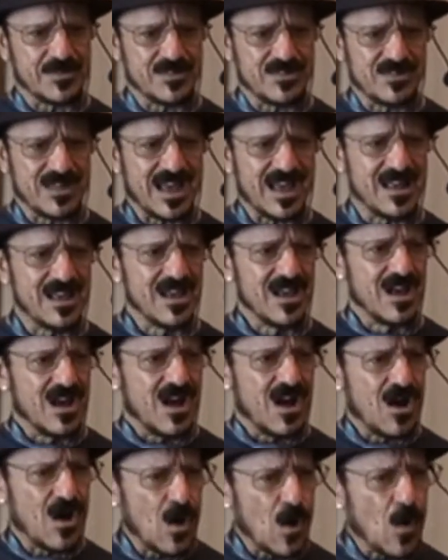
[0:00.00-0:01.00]
But you've got
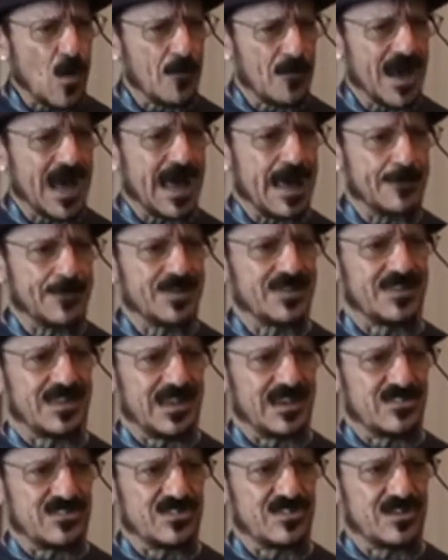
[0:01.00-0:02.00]
a whole
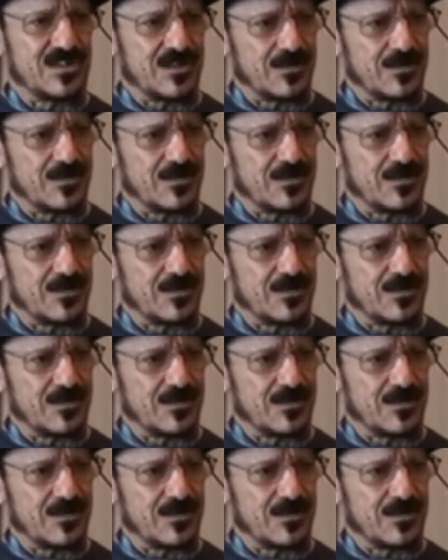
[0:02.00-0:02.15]
population